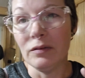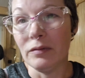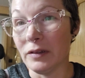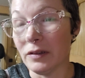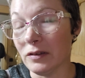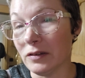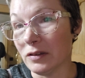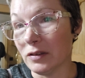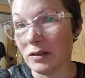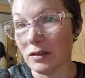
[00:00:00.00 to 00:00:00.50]

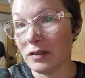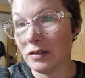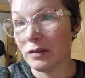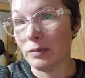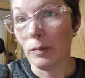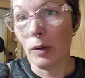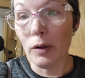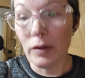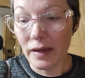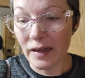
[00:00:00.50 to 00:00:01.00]
when there's
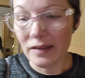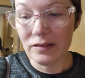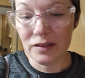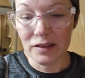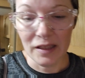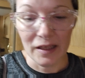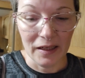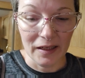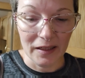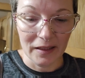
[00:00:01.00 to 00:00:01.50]
smoke
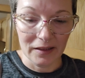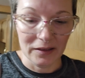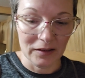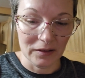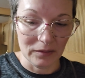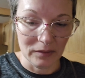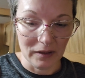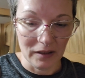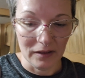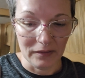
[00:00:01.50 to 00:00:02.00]
outside
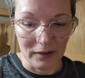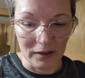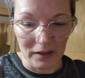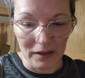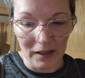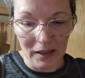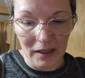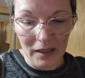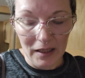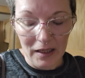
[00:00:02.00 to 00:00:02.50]
or
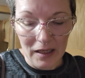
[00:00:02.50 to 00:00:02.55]
whatever.